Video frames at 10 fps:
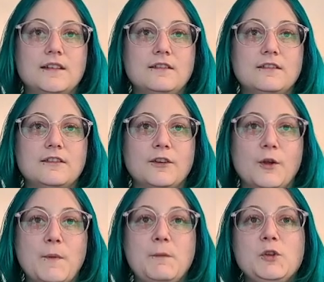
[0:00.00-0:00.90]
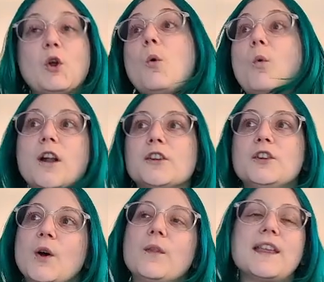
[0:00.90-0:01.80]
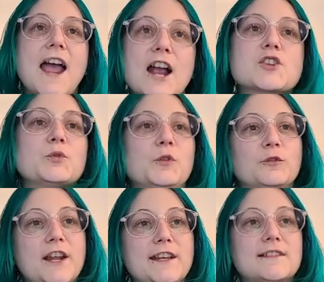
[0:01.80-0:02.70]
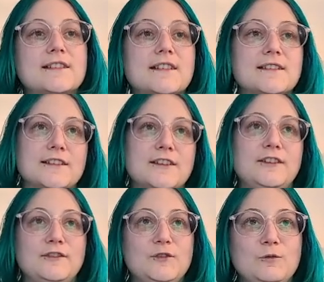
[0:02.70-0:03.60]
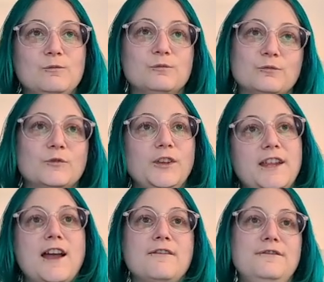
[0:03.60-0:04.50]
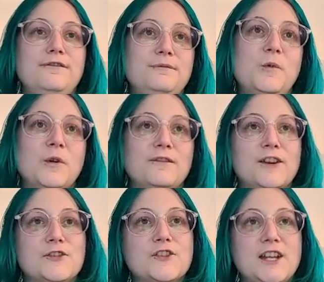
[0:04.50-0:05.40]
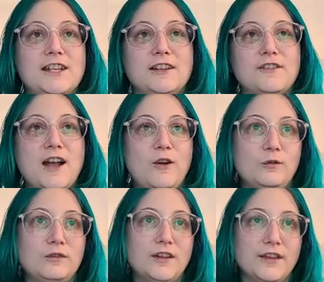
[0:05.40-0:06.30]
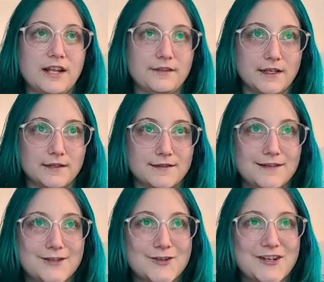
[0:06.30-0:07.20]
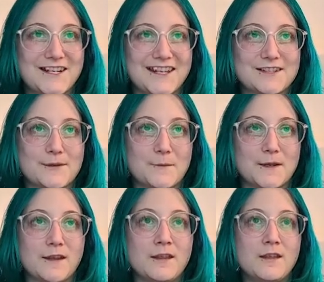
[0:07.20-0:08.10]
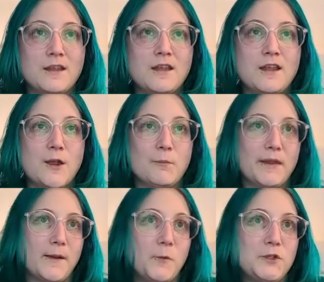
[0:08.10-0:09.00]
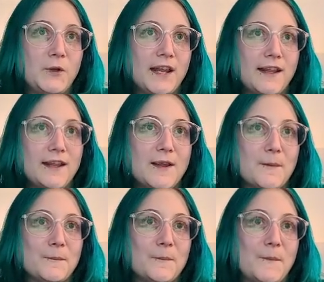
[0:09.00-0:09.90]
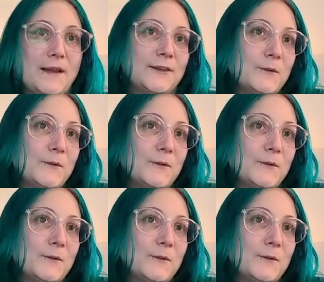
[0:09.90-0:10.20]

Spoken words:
I don't know, maybe you don't want to know the actual rates, because then you really have more of an understanding of how unlikely it is that you're going to get something. But then when you get it, it makes it